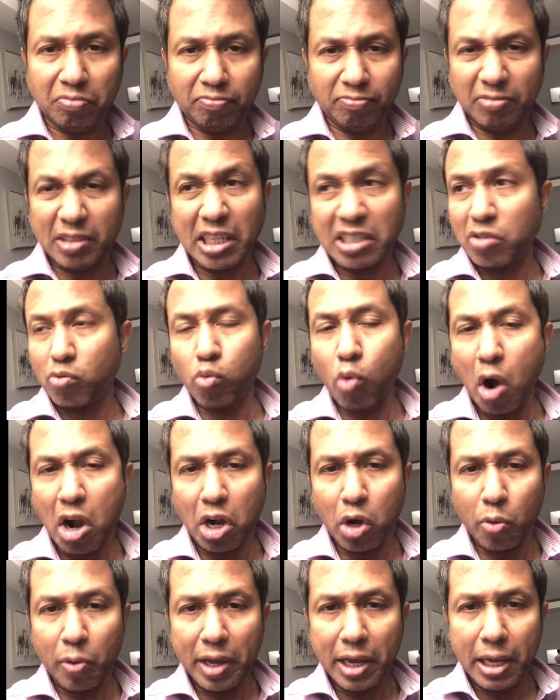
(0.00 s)
just walk
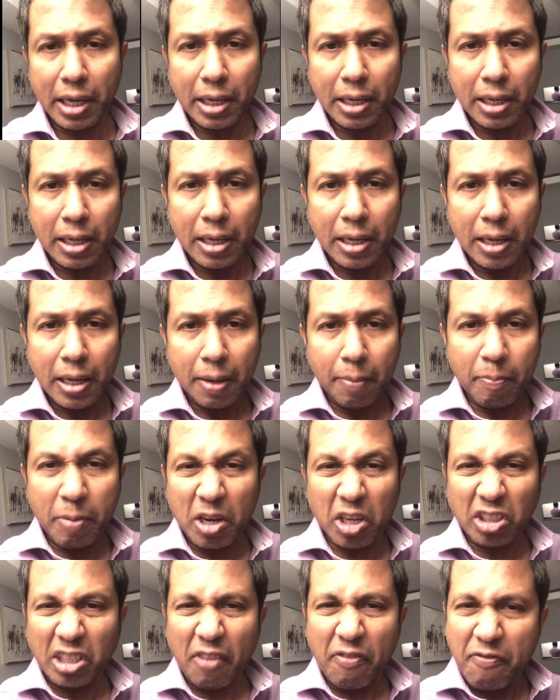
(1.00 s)
away
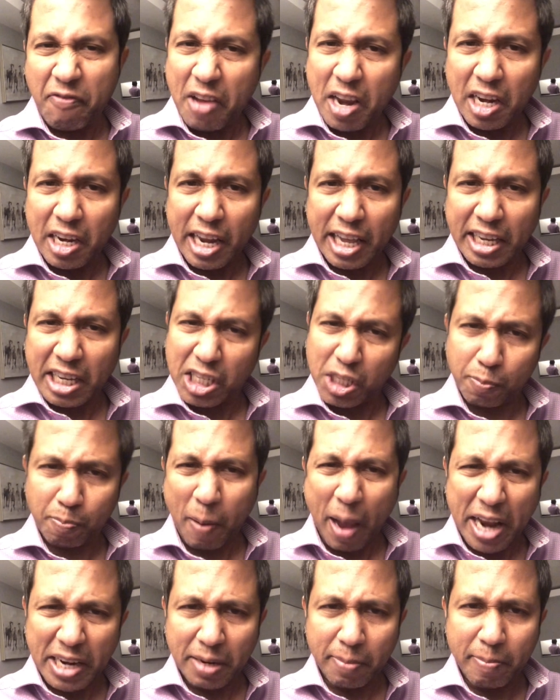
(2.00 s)
because they feel like a
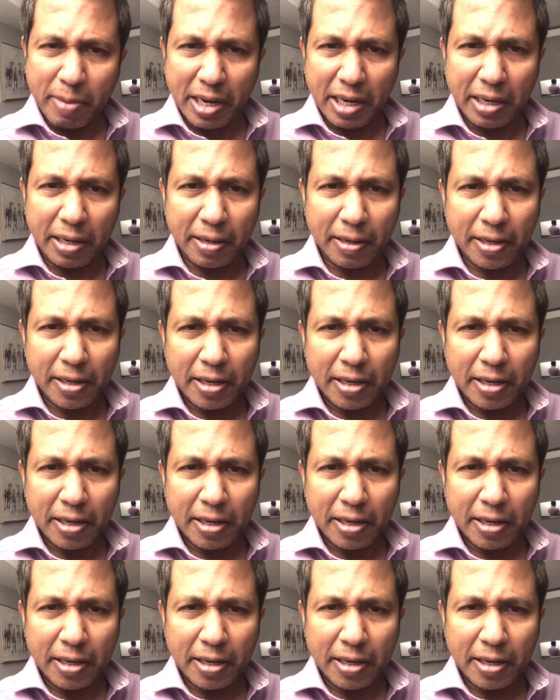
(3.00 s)
Spider-Man.